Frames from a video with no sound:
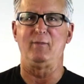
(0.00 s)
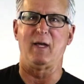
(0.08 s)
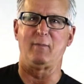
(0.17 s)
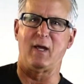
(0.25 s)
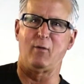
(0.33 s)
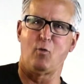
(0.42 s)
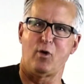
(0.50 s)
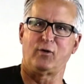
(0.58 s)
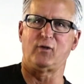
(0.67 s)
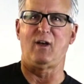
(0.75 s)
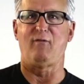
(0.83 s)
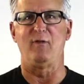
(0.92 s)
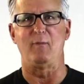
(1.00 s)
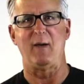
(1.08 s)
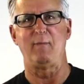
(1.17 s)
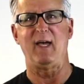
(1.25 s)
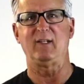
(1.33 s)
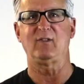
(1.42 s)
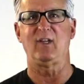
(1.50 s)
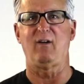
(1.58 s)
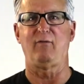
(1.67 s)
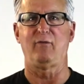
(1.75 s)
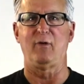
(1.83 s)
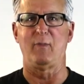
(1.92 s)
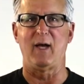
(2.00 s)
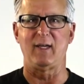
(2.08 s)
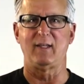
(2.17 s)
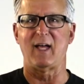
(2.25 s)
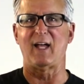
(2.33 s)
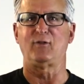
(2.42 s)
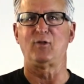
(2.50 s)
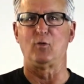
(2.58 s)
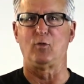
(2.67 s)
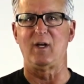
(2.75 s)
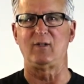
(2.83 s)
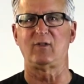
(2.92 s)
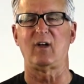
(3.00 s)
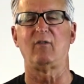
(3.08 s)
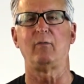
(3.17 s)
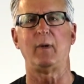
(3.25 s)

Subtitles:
like my worst self and my best self, or my not so great self,